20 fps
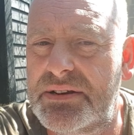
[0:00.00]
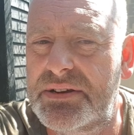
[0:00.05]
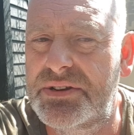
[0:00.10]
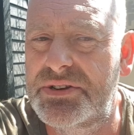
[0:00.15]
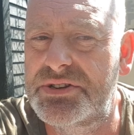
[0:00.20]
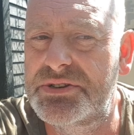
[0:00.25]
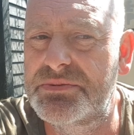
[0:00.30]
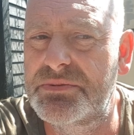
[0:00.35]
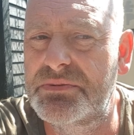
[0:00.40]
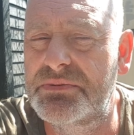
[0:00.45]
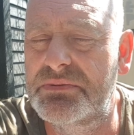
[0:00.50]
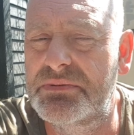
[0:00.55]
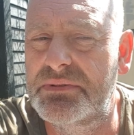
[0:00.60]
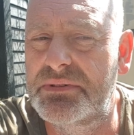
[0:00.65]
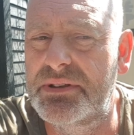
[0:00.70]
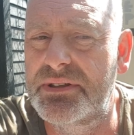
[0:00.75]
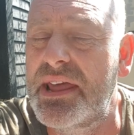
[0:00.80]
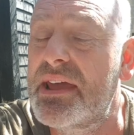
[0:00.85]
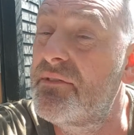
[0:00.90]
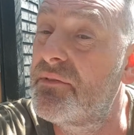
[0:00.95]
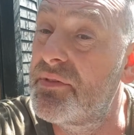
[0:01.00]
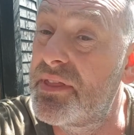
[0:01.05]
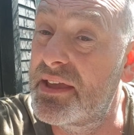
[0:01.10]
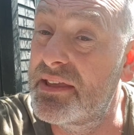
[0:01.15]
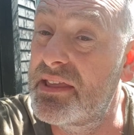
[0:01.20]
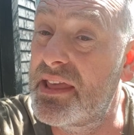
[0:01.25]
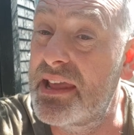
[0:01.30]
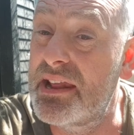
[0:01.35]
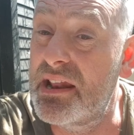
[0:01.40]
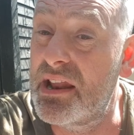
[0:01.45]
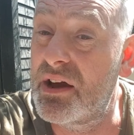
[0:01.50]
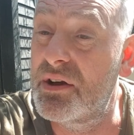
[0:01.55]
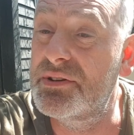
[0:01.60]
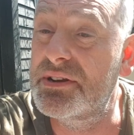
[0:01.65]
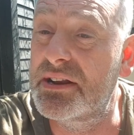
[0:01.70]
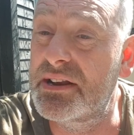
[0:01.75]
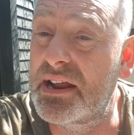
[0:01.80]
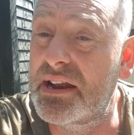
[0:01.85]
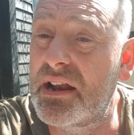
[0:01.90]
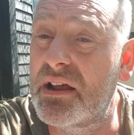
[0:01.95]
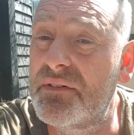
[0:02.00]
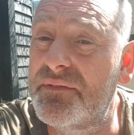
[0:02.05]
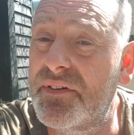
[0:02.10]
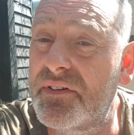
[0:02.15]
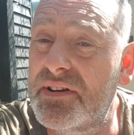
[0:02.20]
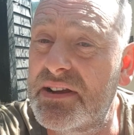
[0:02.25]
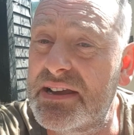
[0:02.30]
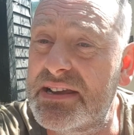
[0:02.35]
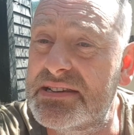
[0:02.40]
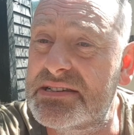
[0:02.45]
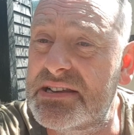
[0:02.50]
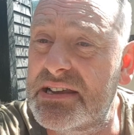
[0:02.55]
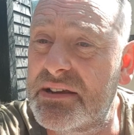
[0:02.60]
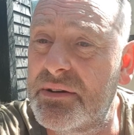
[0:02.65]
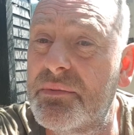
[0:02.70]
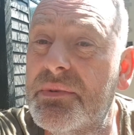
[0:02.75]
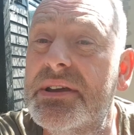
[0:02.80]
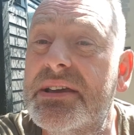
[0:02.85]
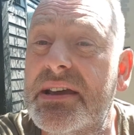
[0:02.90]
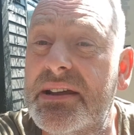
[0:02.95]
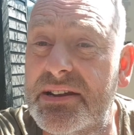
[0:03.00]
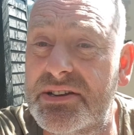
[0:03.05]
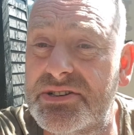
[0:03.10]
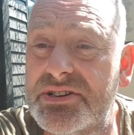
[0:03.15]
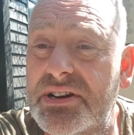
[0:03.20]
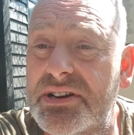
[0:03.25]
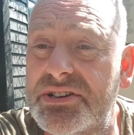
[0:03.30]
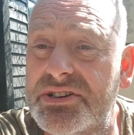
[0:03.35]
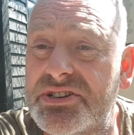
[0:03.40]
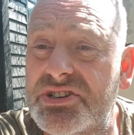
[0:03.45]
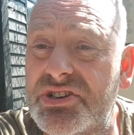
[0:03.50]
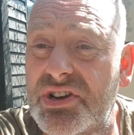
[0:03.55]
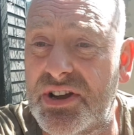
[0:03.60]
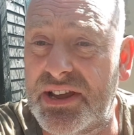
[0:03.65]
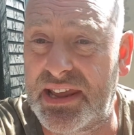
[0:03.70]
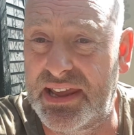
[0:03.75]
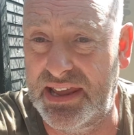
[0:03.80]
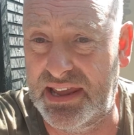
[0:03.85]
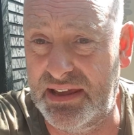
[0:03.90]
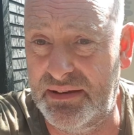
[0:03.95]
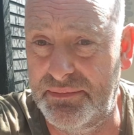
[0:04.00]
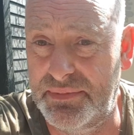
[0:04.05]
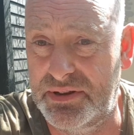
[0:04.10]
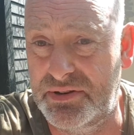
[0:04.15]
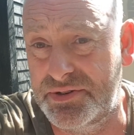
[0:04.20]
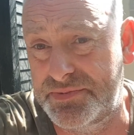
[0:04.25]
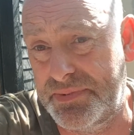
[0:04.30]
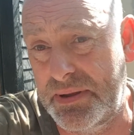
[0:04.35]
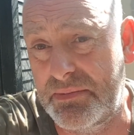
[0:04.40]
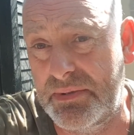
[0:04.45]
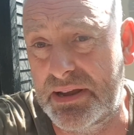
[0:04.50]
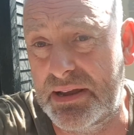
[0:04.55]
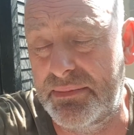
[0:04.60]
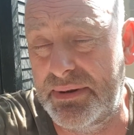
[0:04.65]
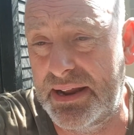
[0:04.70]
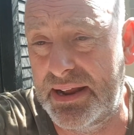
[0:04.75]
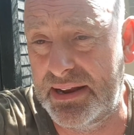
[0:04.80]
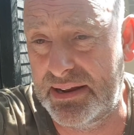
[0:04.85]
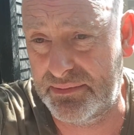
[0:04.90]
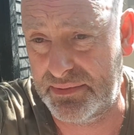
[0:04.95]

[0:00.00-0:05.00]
So they load and unload very easily. We're going to change site here because people are coming out now.